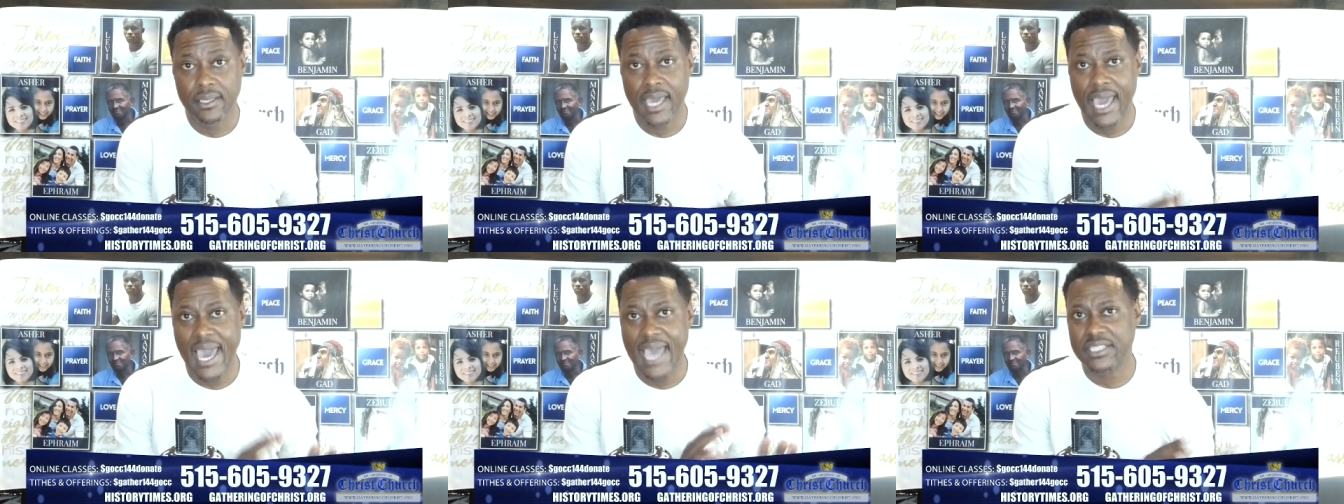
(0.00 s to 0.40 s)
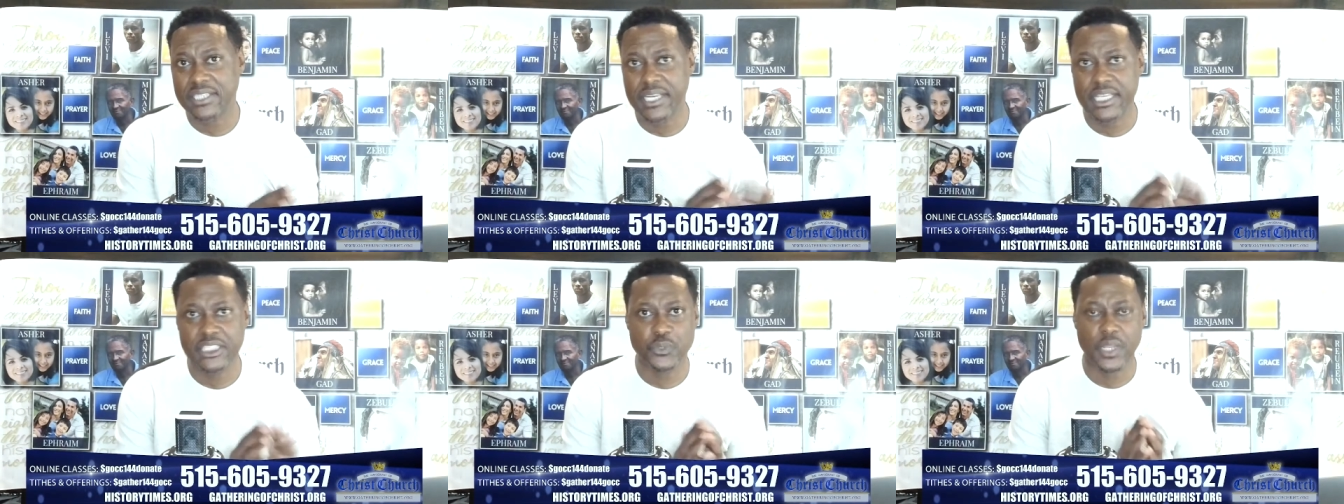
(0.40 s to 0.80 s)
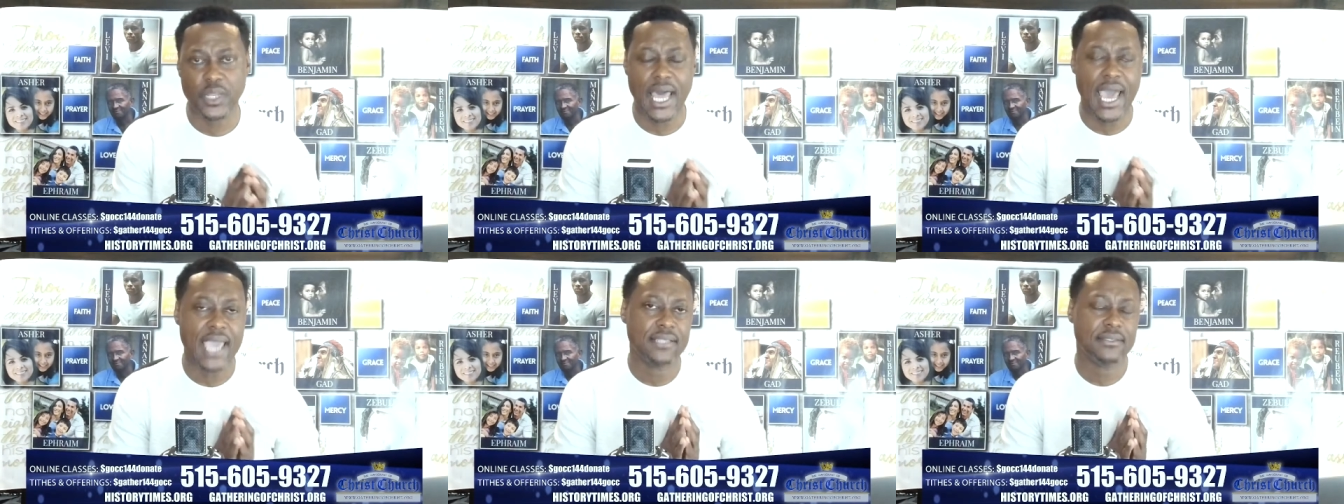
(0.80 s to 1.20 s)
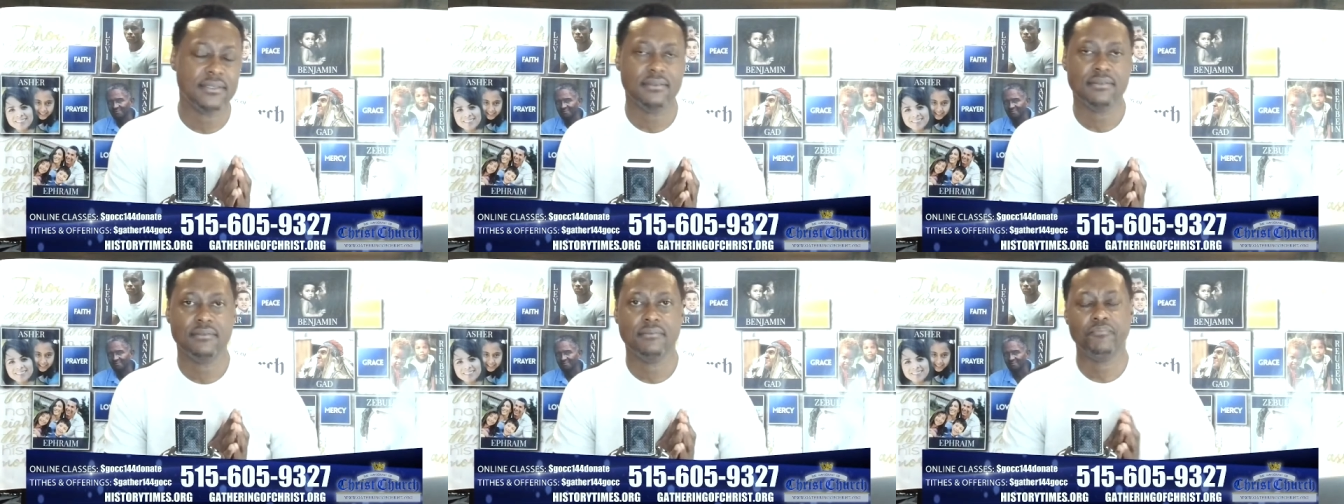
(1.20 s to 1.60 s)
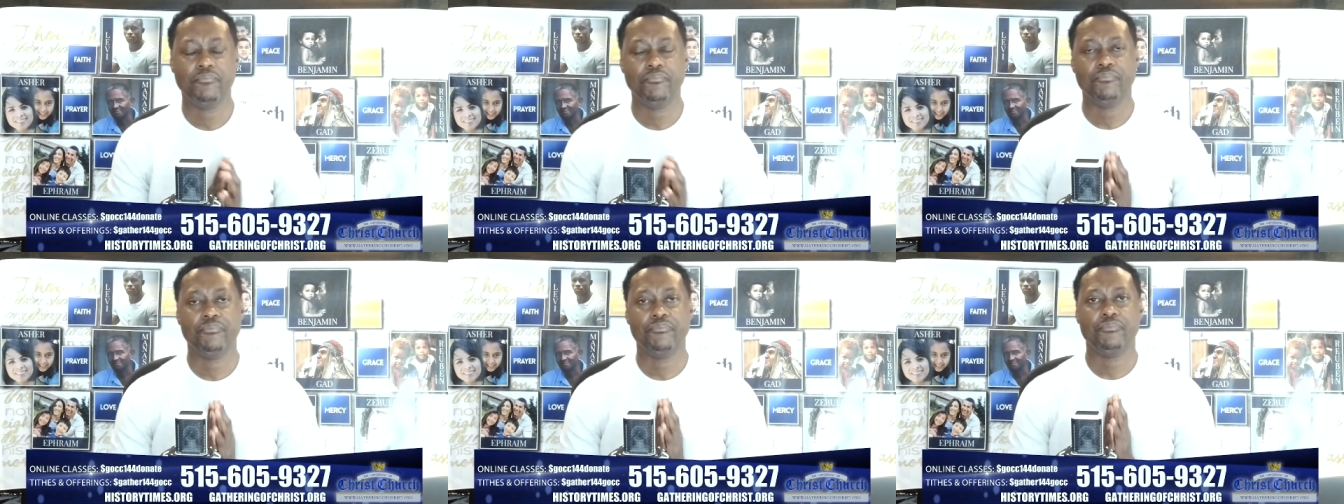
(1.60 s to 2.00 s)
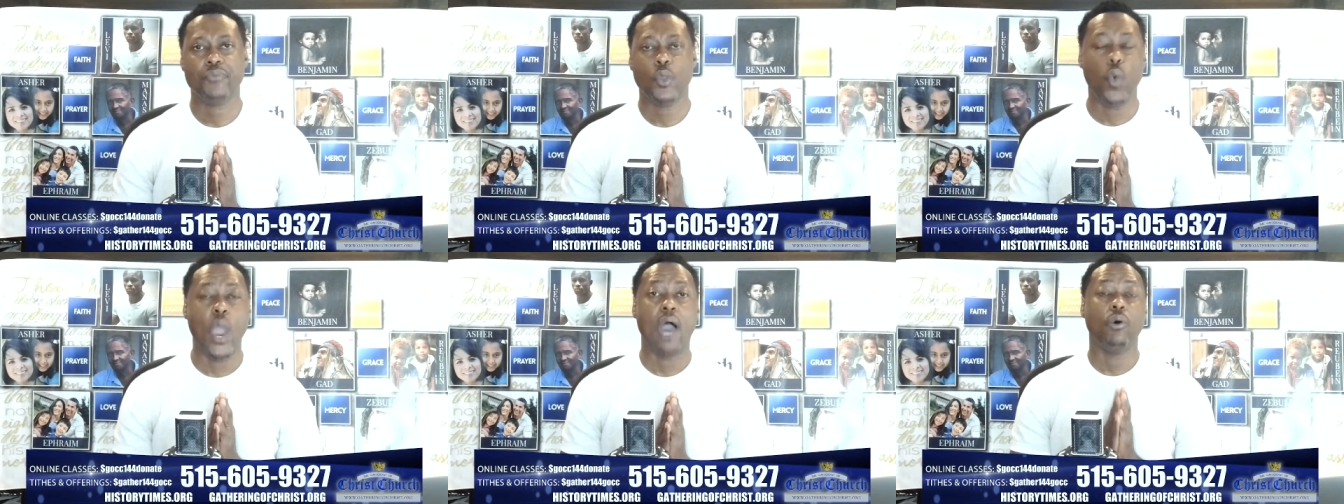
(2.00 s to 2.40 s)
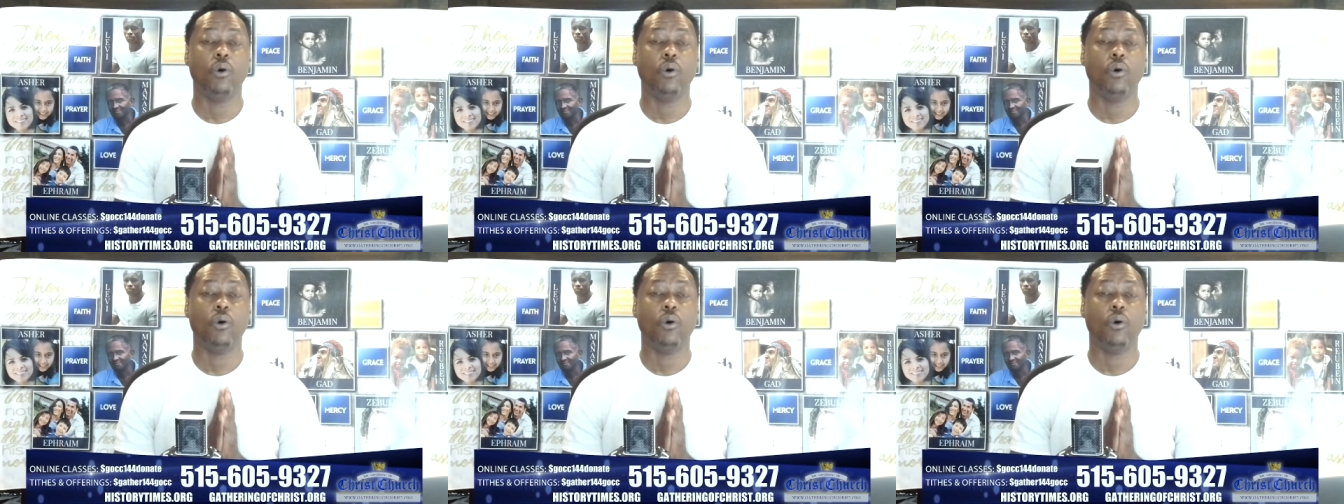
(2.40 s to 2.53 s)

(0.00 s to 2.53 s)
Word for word: as an Israelite? Well,